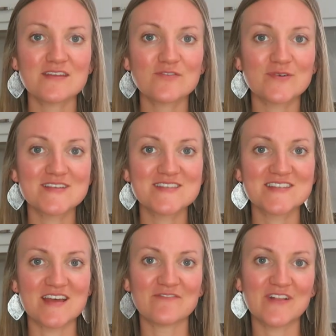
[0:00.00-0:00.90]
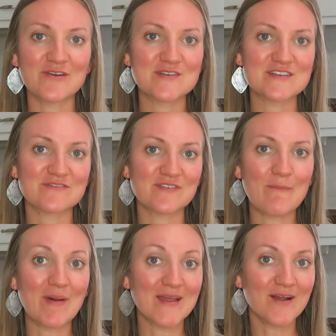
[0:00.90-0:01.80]
then of course the sunflowers are
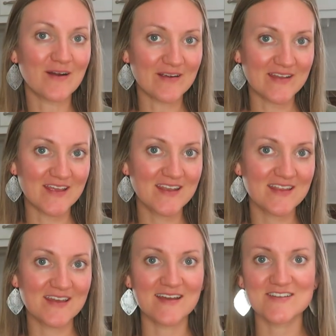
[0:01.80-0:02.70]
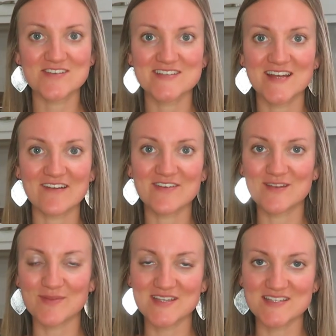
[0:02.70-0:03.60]
from my garden that I just have
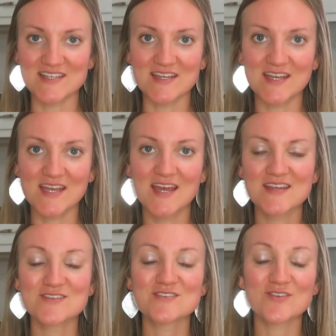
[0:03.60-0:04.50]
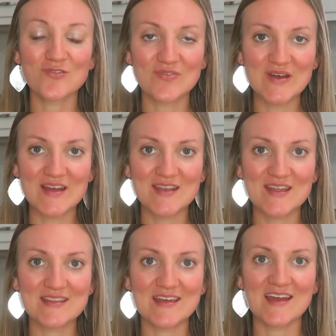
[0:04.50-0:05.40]
in my sink. So fun
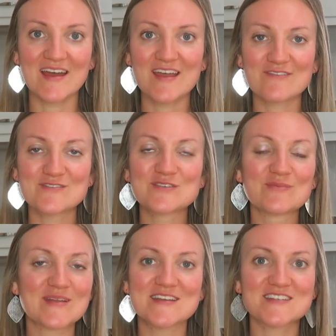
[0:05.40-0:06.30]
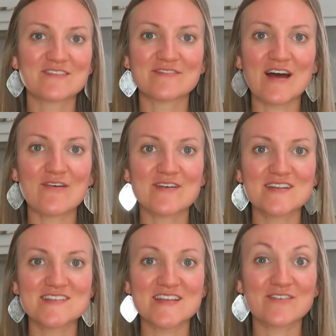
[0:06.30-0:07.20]
that I have so many
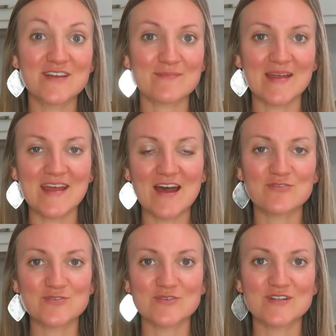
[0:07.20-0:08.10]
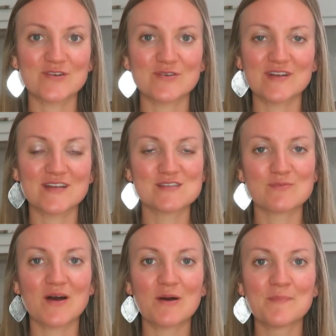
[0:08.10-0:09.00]
sunflowers. They're in my outdoor decor as
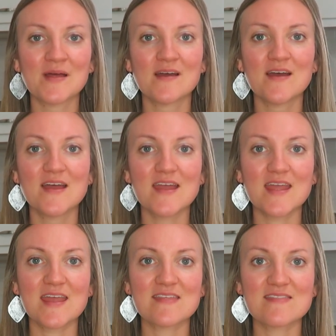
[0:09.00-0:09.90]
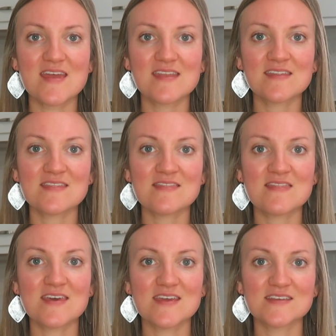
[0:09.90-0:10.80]
well. And then
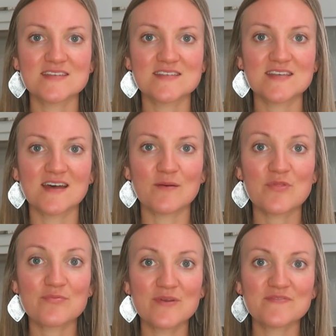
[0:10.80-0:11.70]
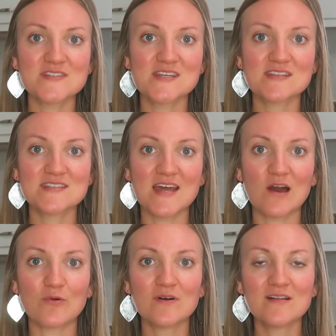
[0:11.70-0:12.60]
this uh, thrifted
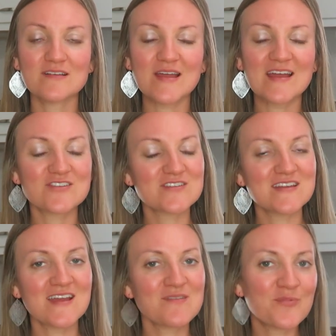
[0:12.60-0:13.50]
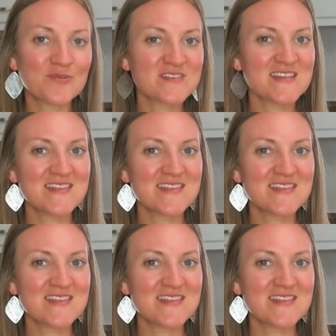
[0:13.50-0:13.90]
towel actually kind of pulls